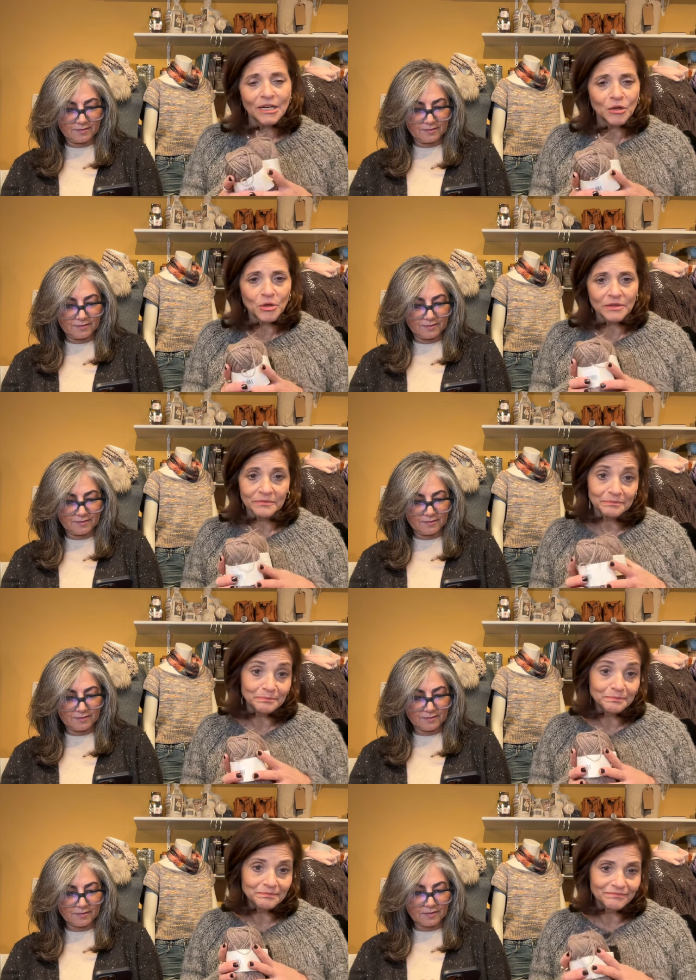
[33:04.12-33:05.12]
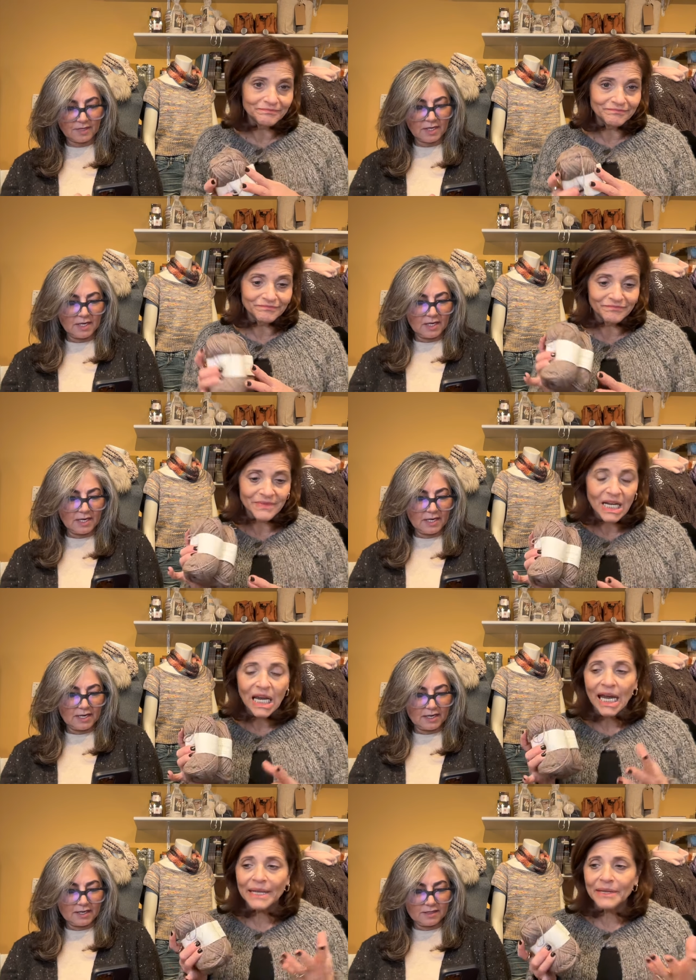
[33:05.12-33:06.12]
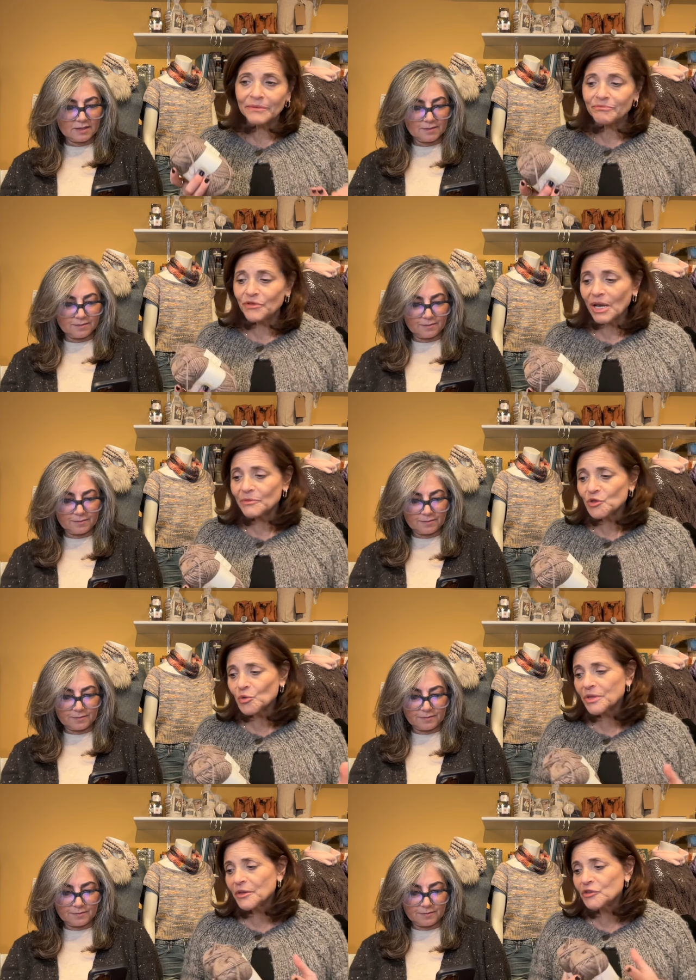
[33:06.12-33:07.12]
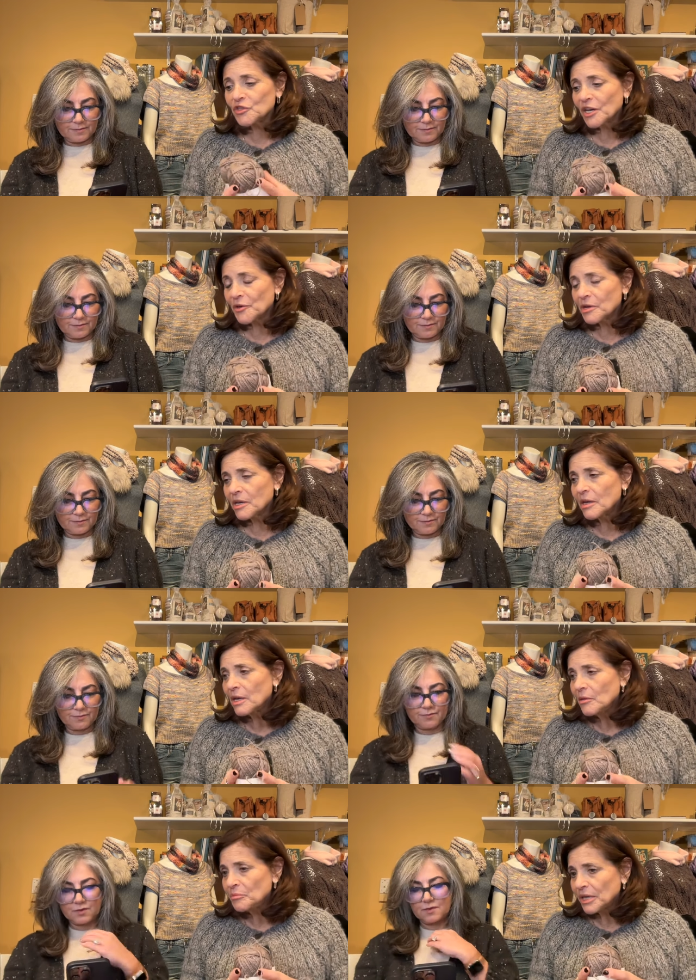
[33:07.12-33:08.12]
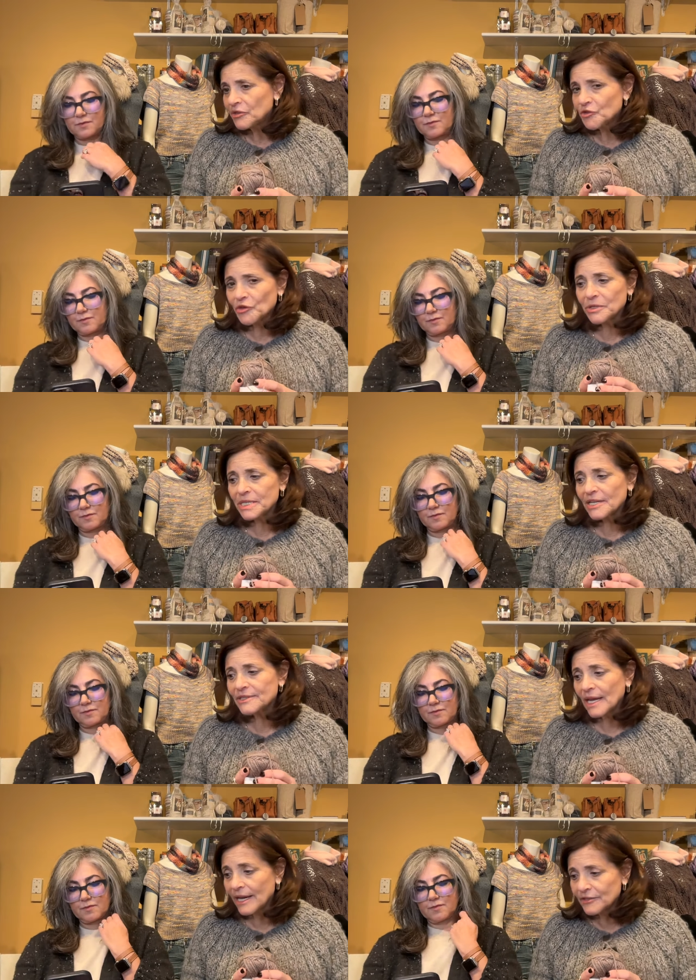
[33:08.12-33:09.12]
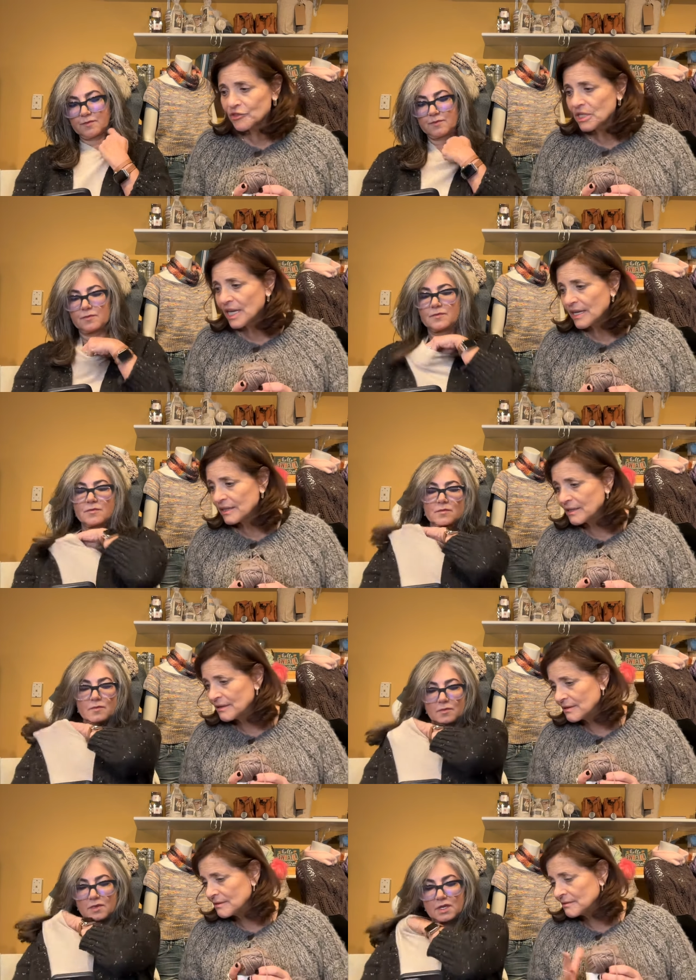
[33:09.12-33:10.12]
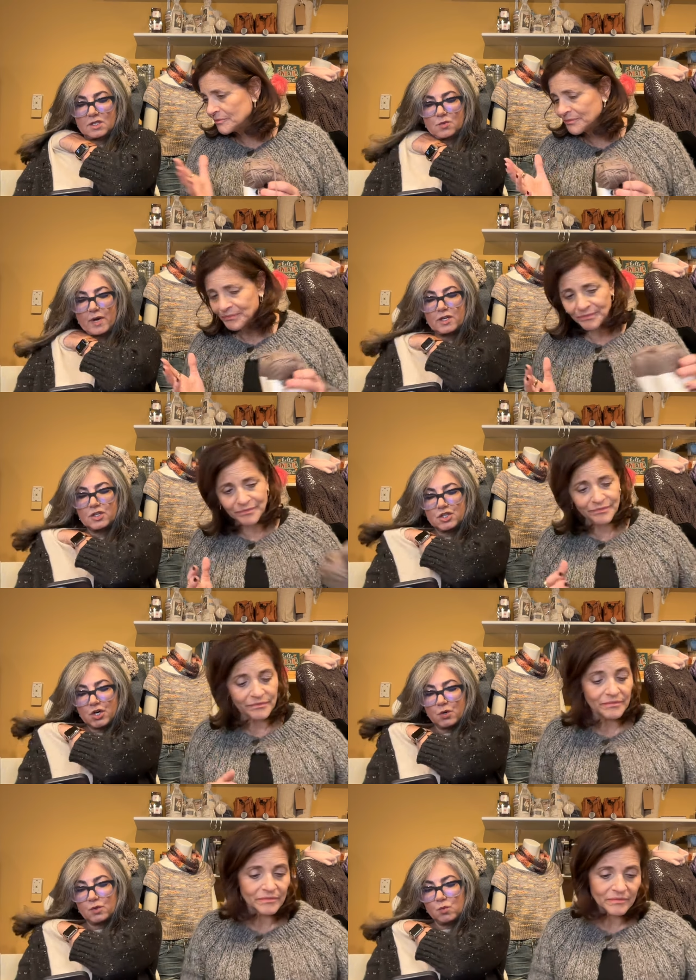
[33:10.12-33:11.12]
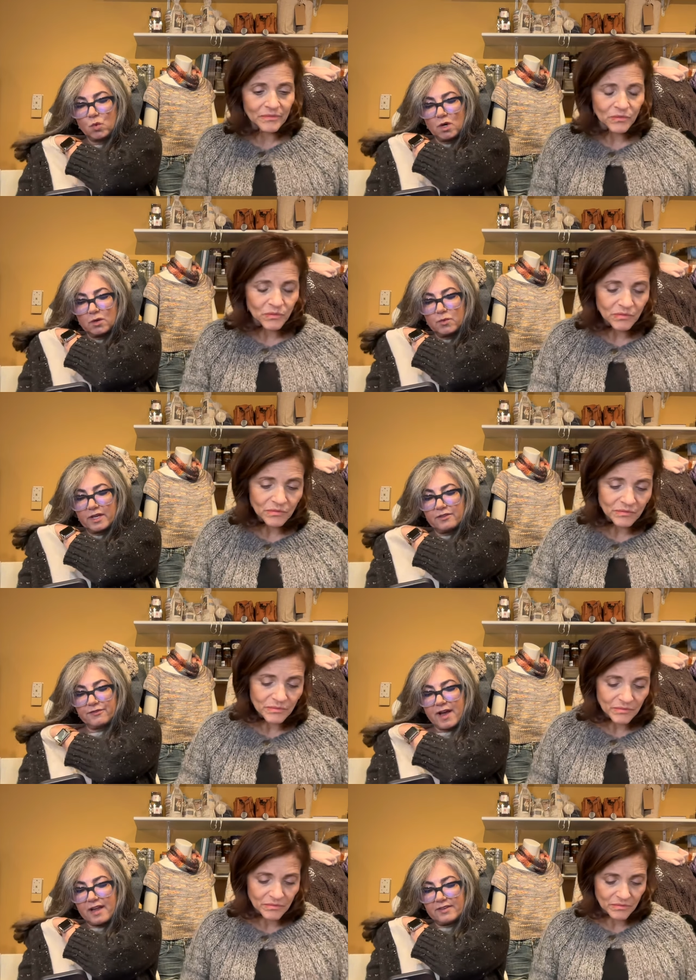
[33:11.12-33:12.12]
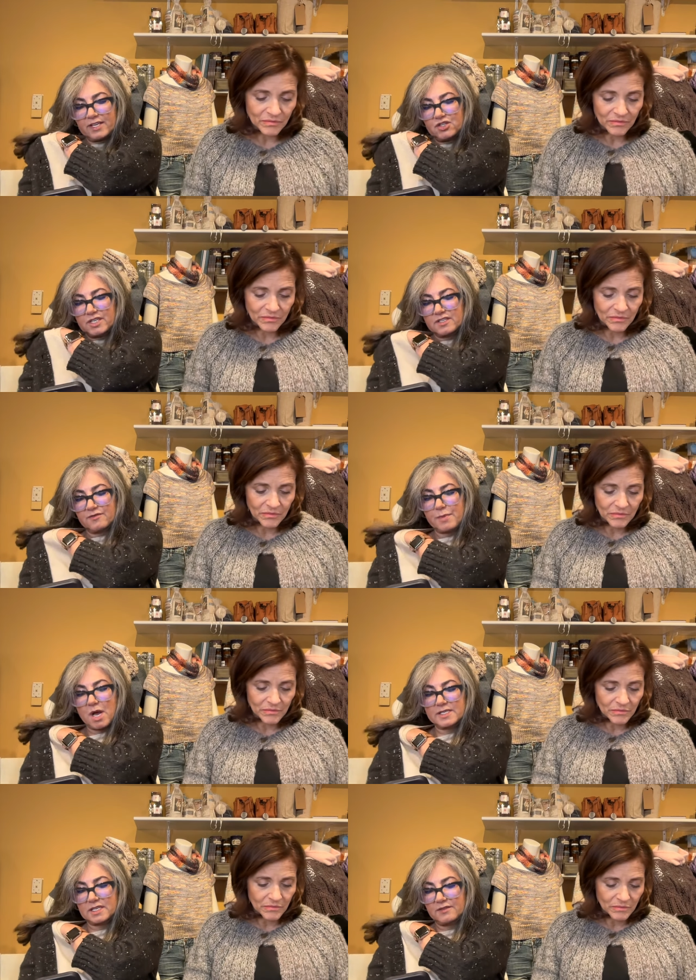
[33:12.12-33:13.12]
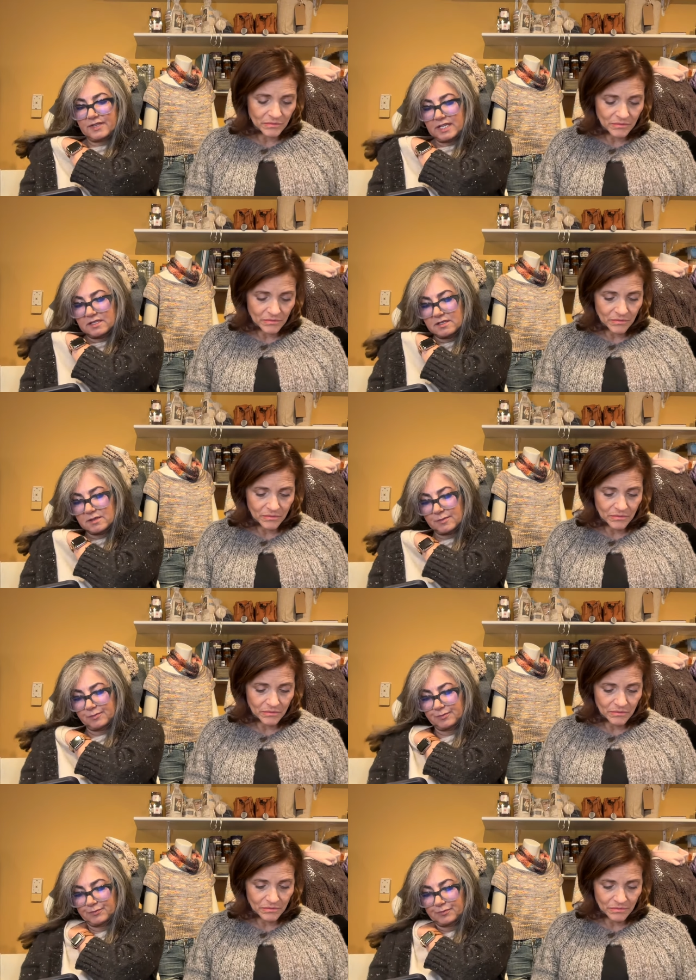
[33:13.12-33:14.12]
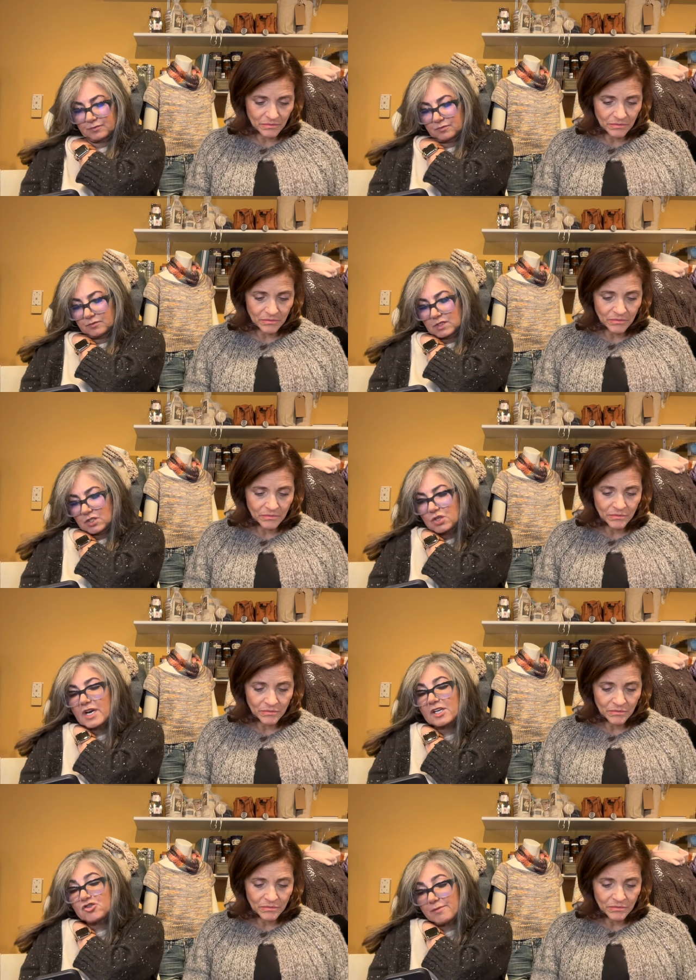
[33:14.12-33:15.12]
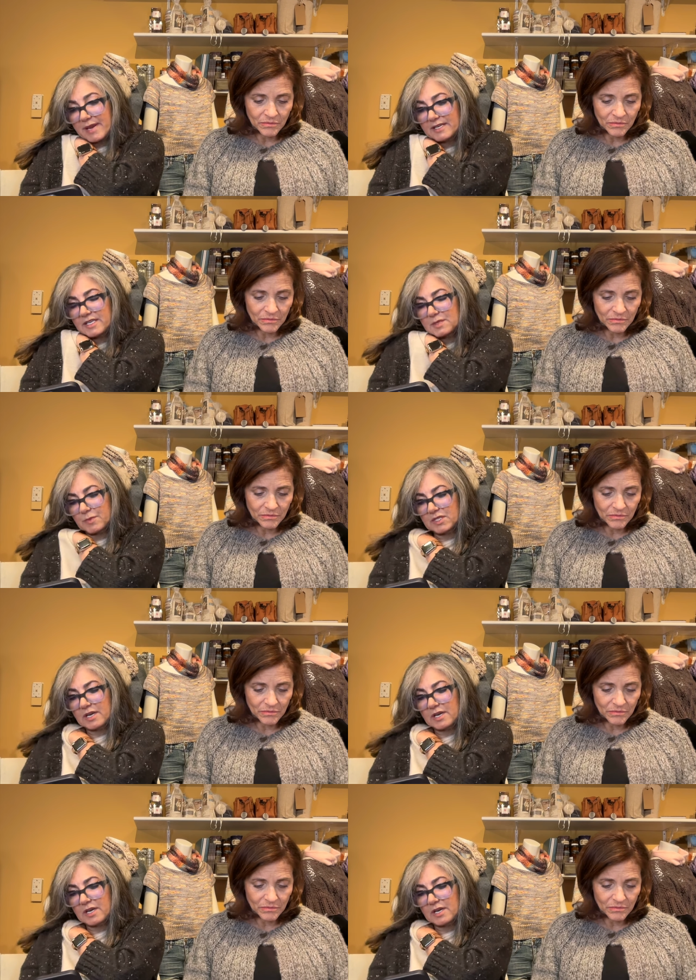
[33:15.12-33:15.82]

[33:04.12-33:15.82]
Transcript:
Speaker 1: along. And they, I'm sure they're sharing pictures. There's a hashtag.
Speaker 2: sweater shown, worn with five inches of positive ease. So, not tremendous, but